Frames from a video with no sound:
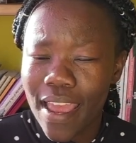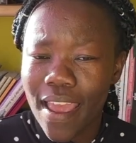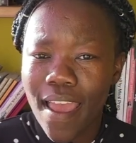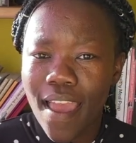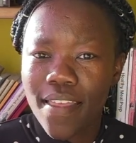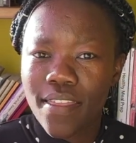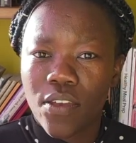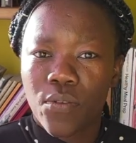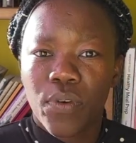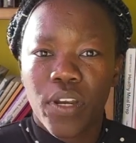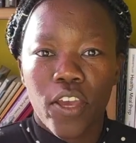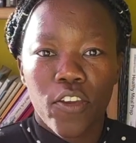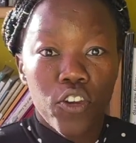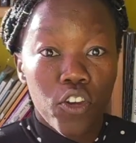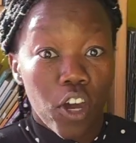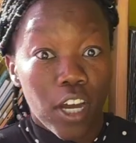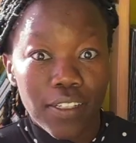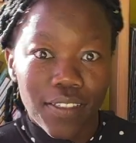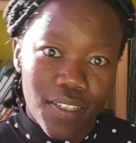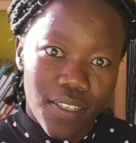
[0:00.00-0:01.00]
And then when I
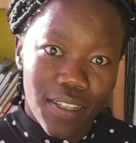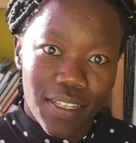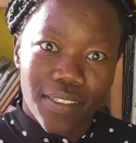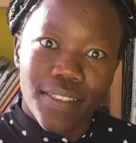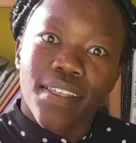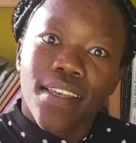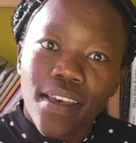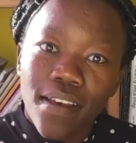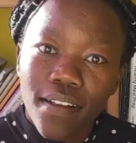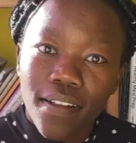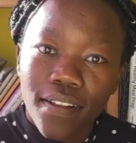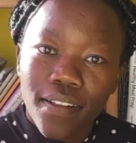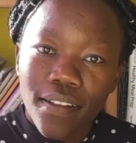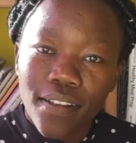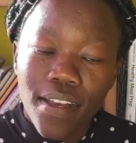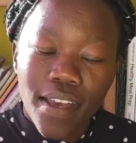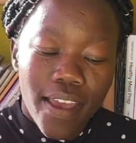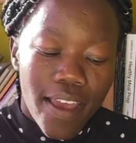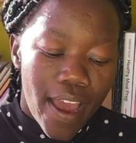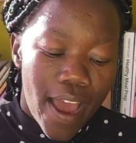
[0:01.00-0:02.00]
got to the till,
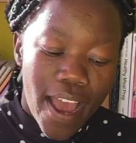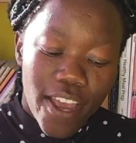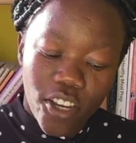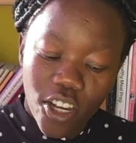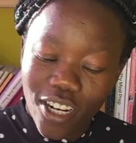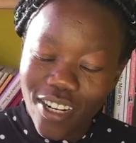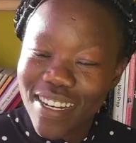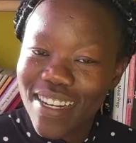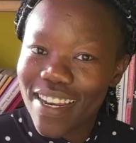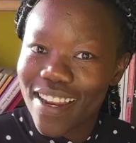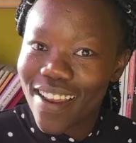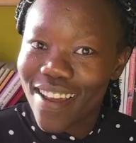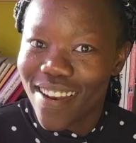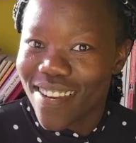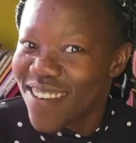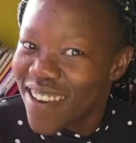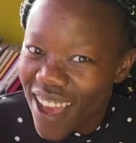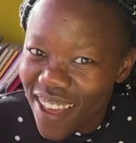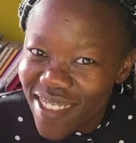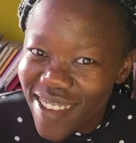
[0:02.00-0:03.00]
I got
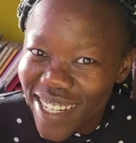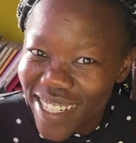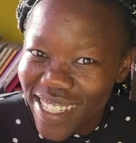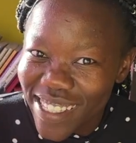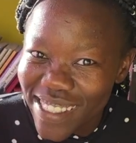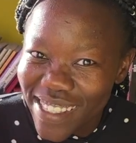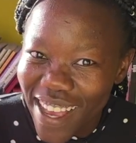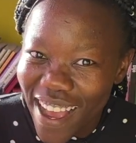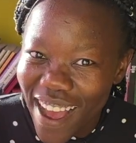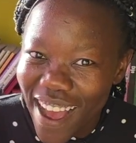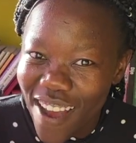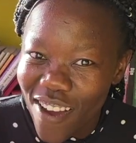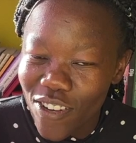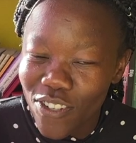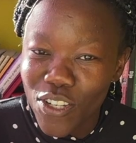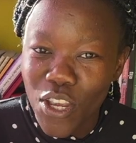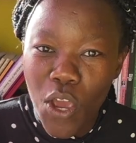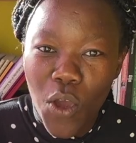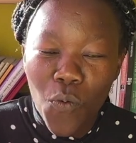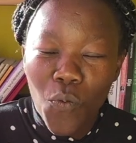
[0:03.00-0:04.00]
another
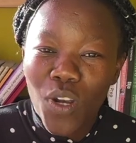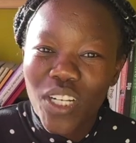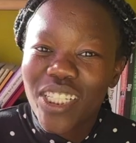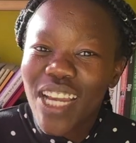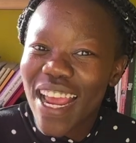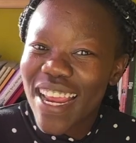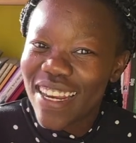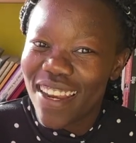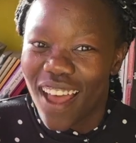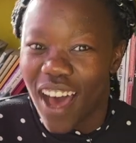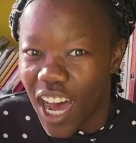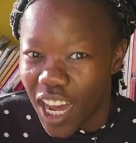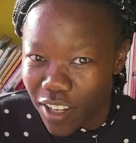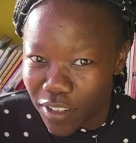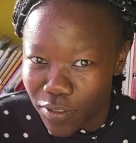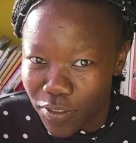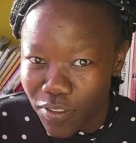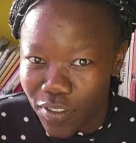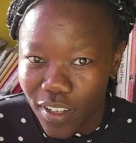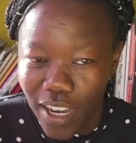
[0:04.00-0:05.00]
discount, which I
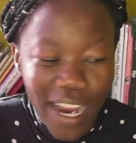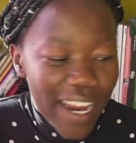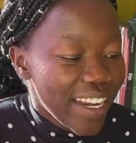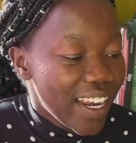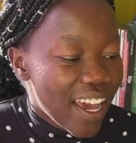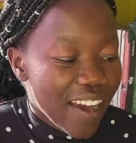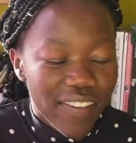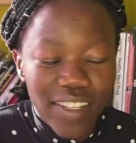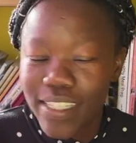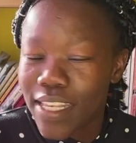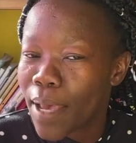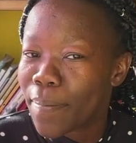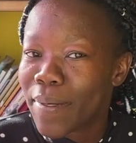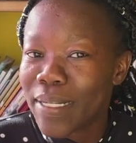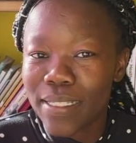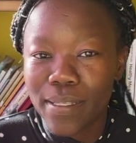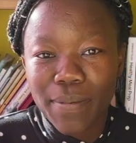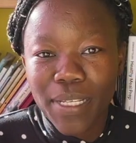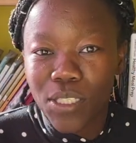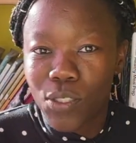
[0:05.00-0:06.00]
love. It's
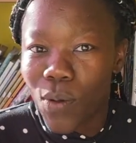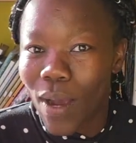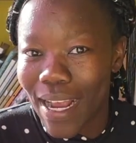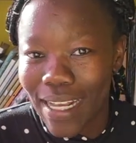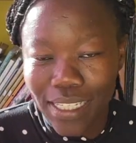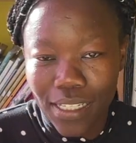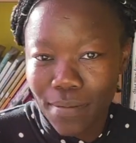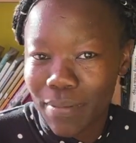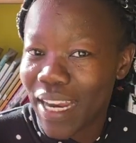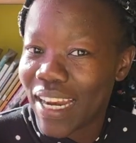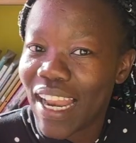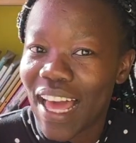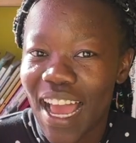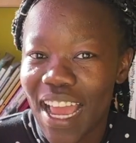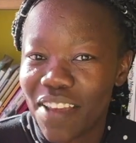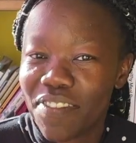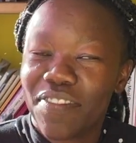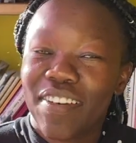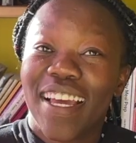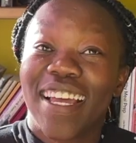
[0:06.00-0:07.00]
happened to me twice in my
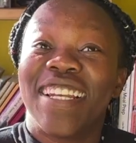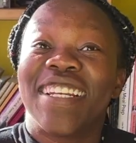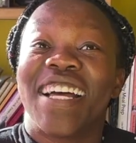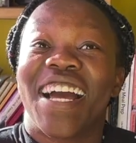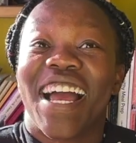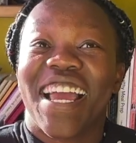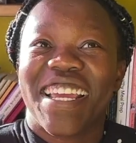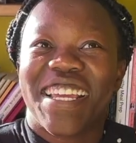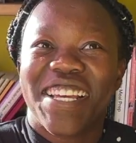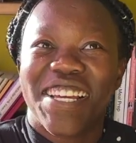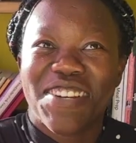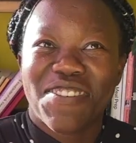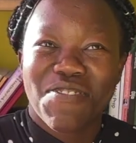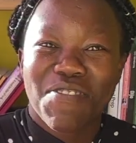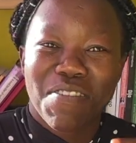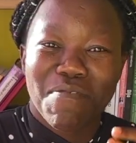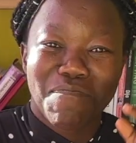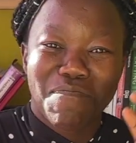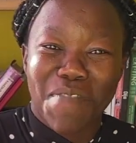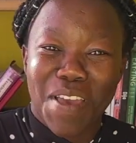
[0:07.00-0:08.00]
life, and I can
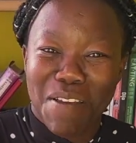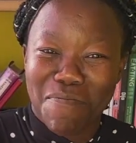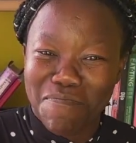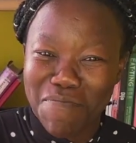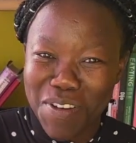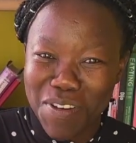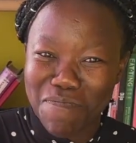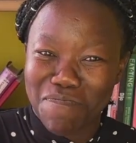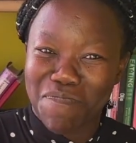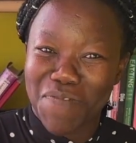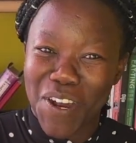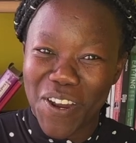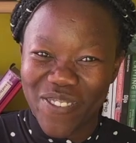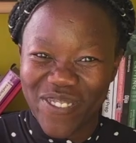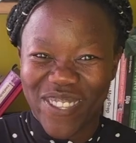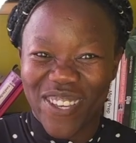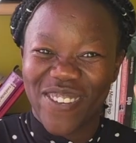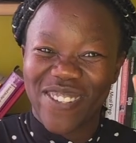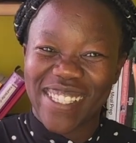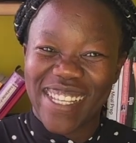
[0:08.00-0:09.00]
remember both
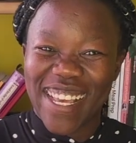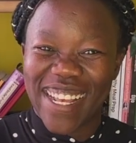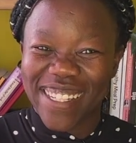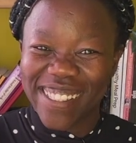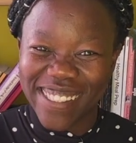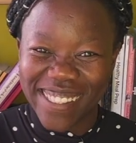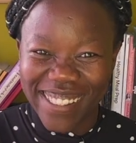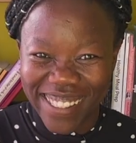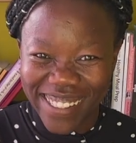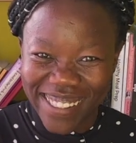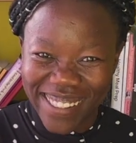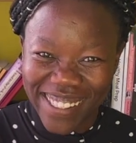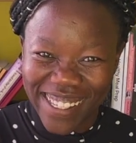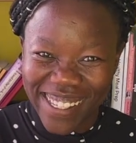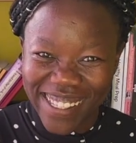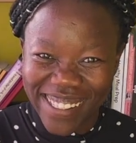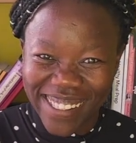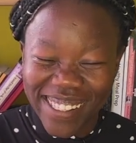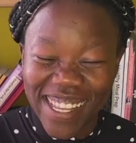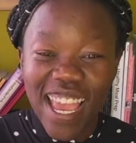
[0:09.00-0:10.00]
those
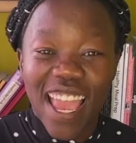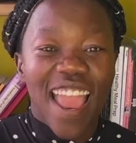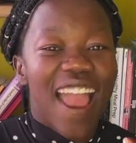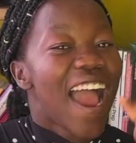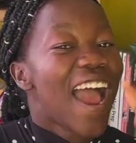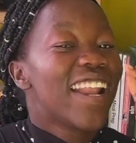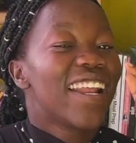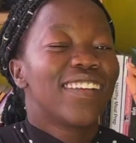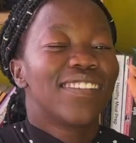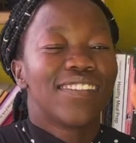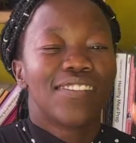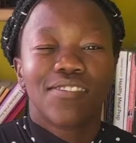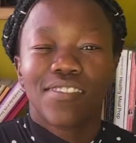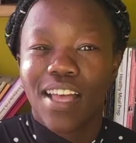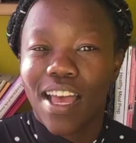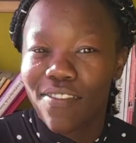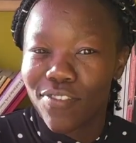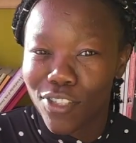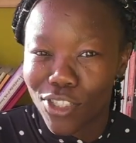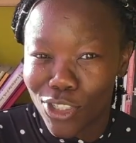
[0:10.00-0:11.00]
instances, and I still
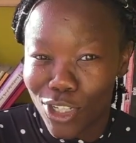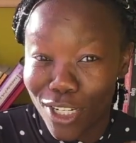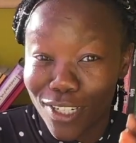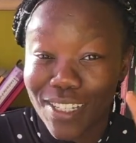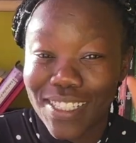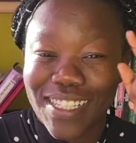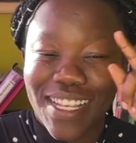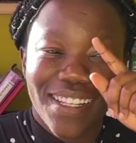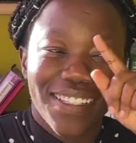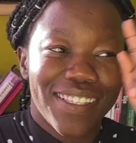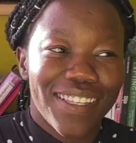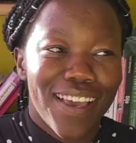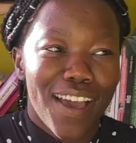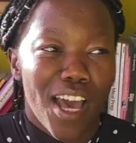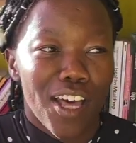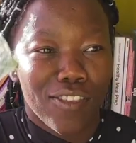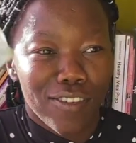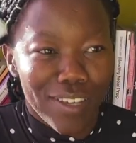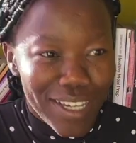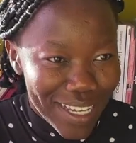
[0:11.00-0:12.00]
have the shirt because that's the
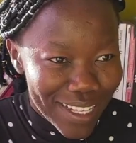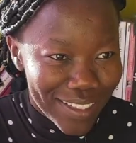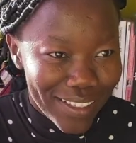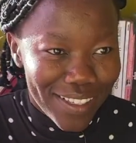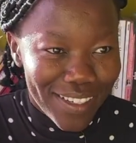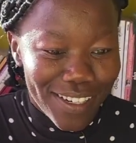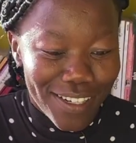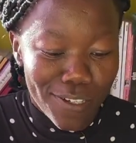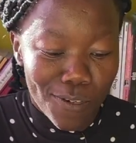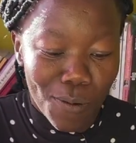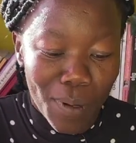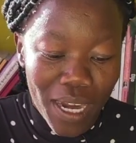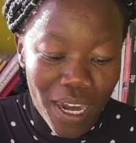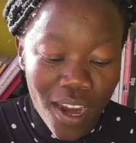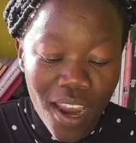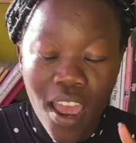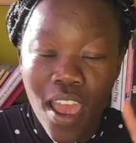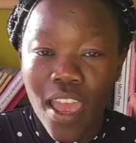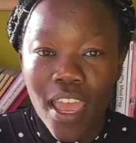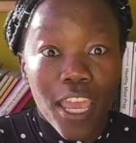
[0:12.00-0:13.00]
other incident where
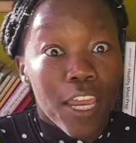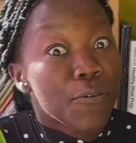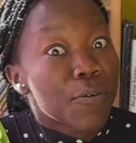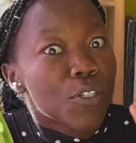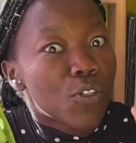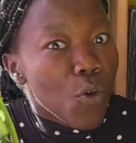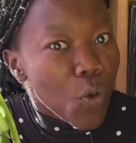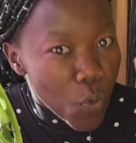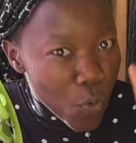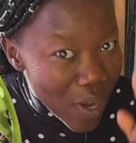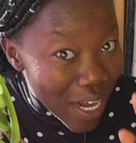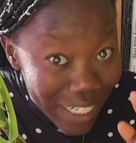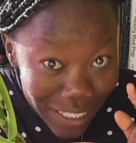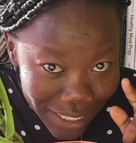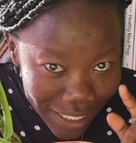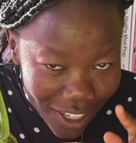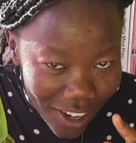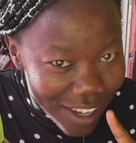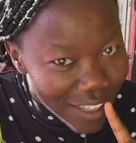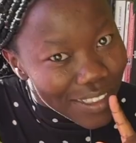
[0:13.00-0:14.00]
it was
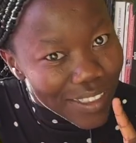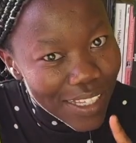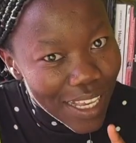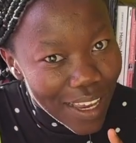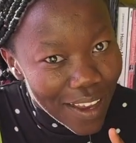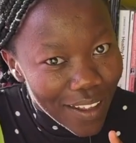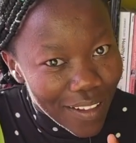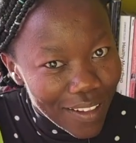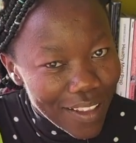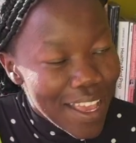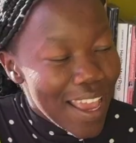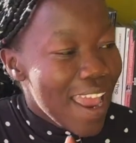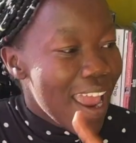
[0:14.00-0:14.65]
already on sale.